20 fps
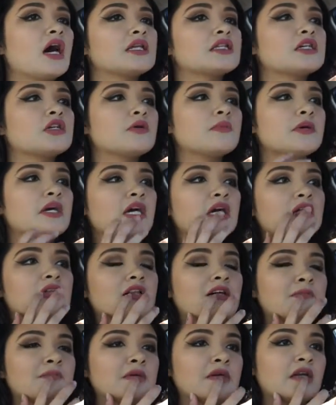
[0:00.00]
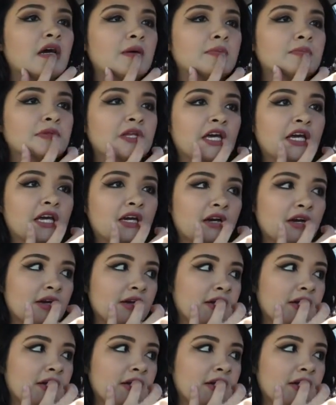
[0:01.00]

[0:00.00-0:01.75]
a little bit and clumping up like